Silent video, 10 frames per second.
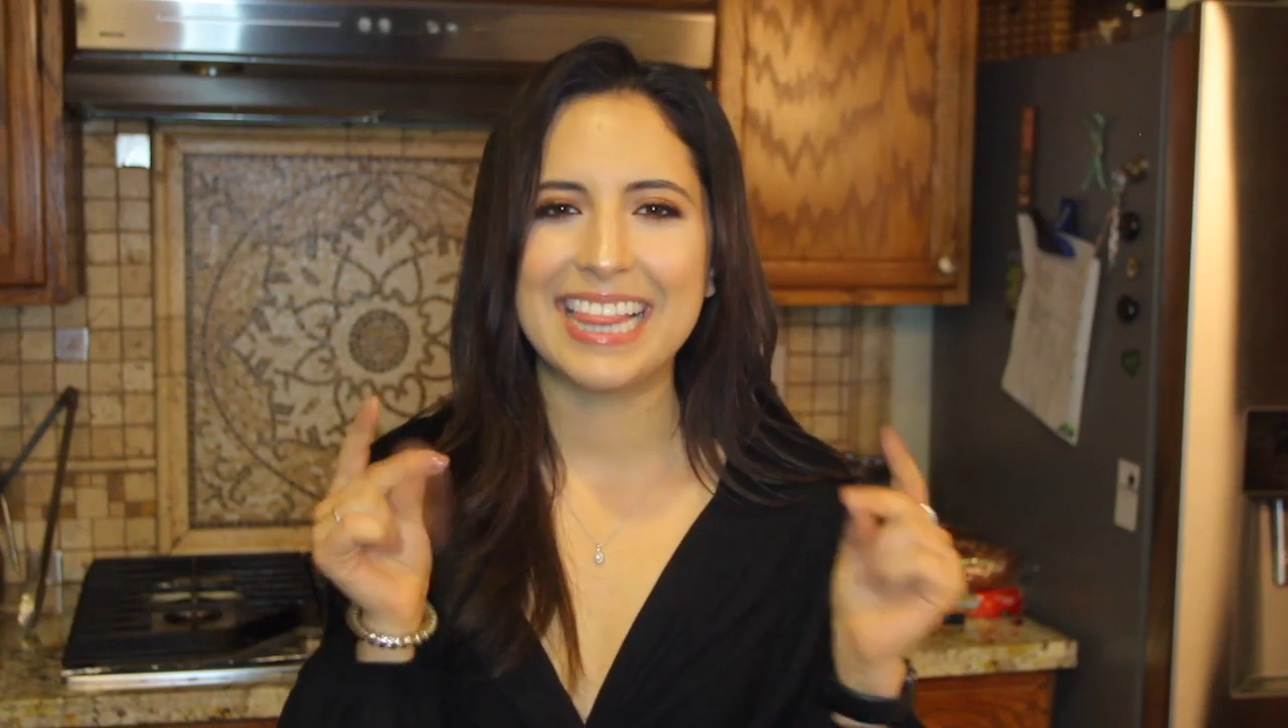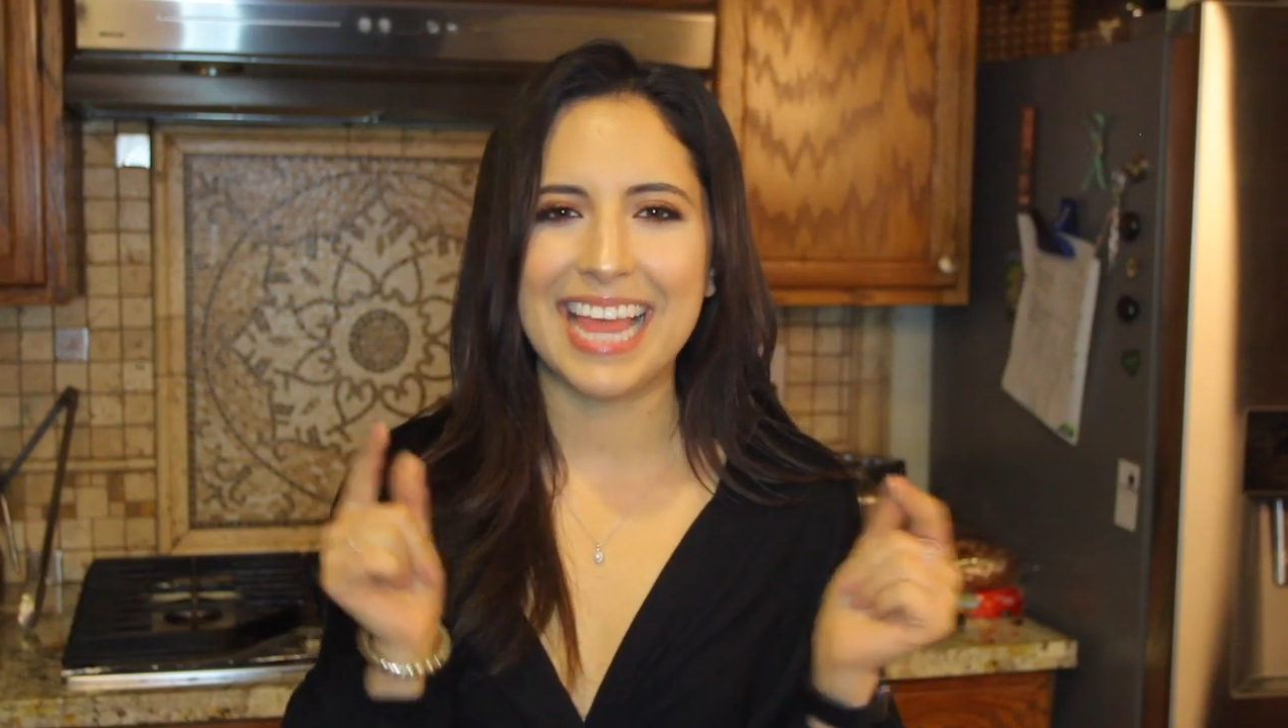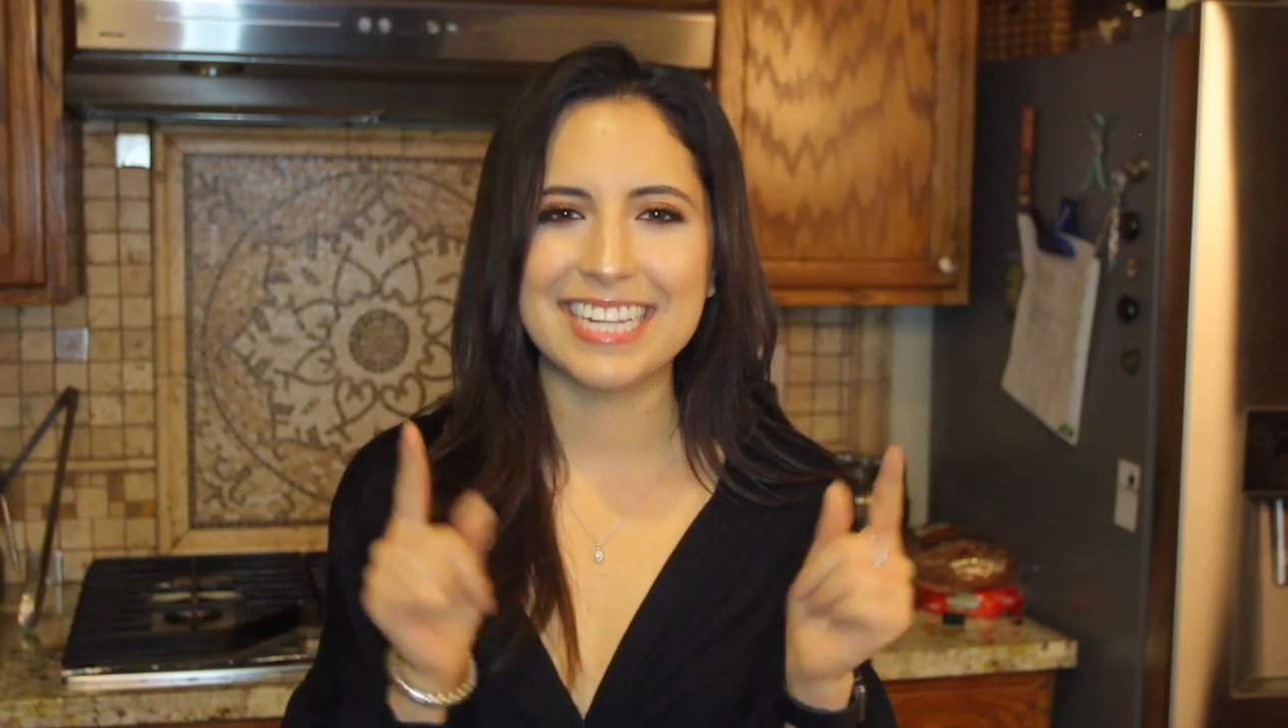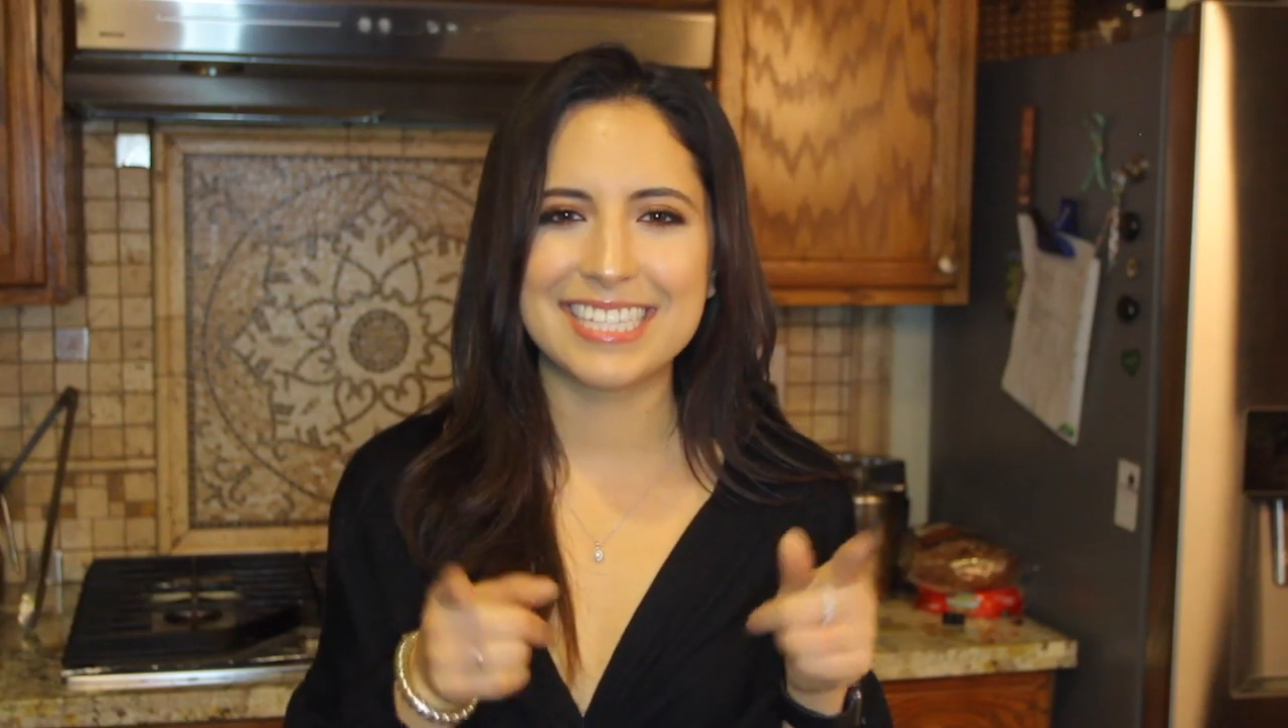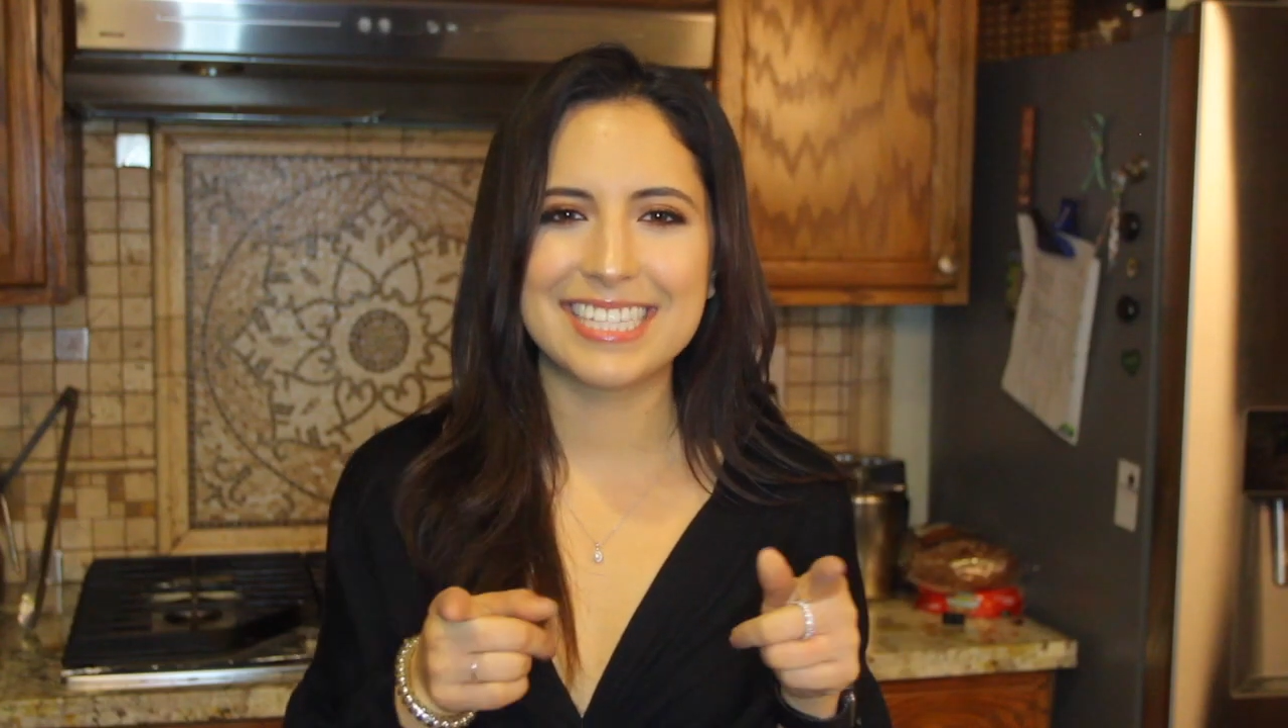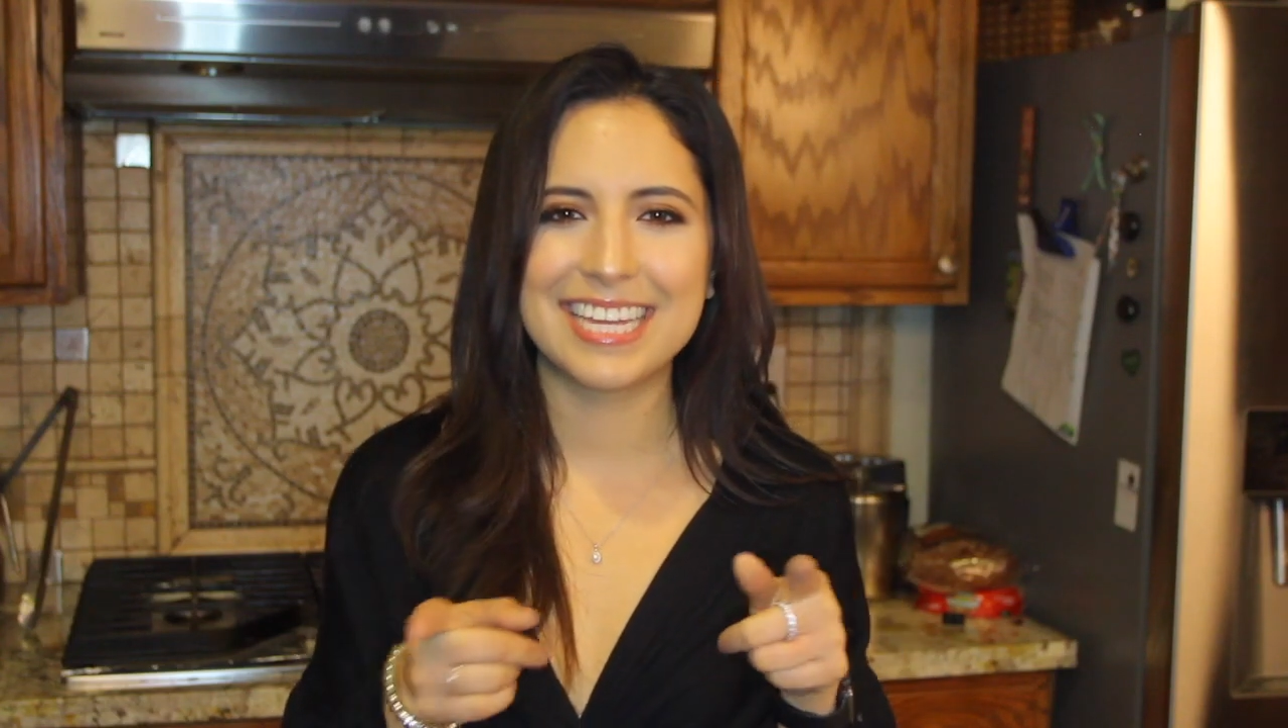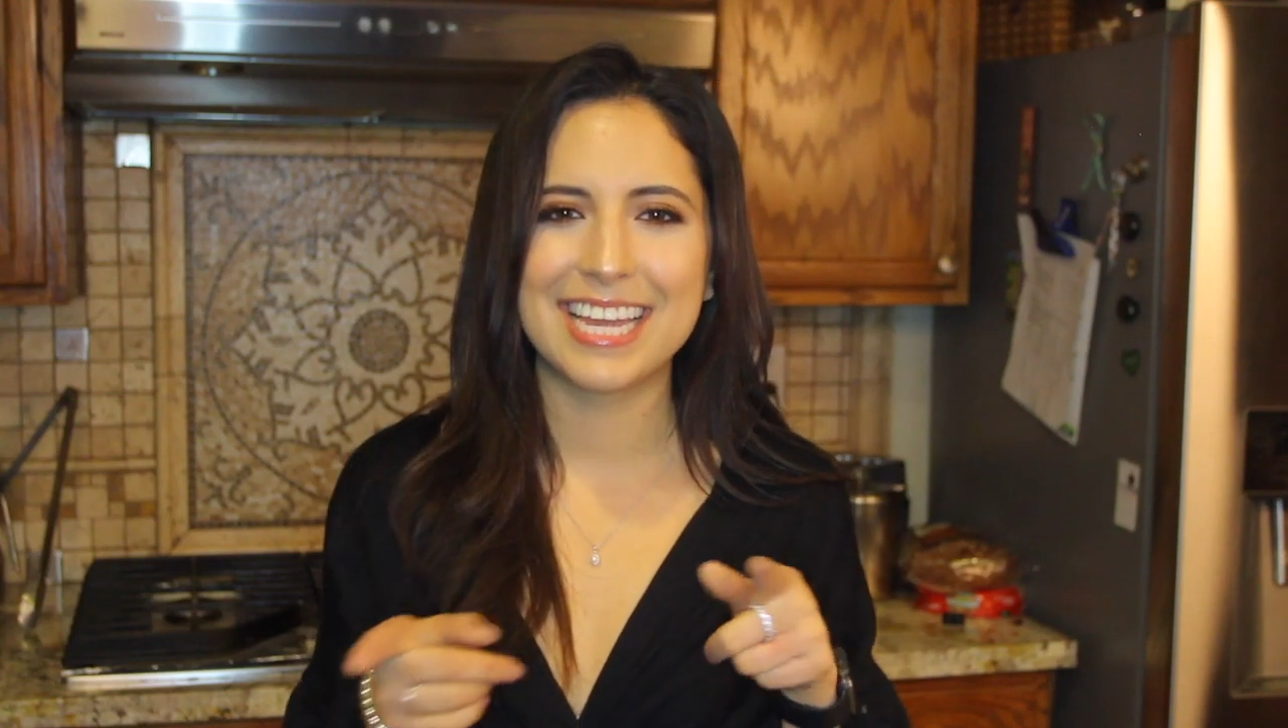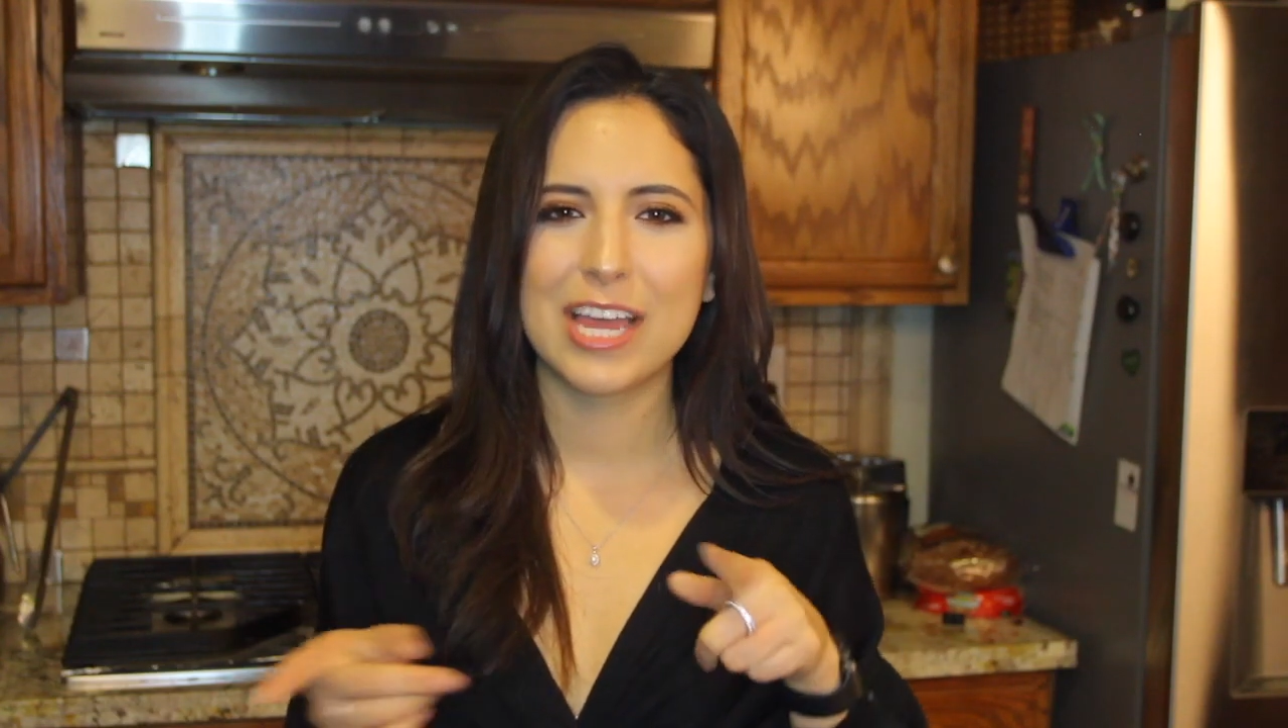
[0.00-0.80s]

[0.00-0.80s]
let's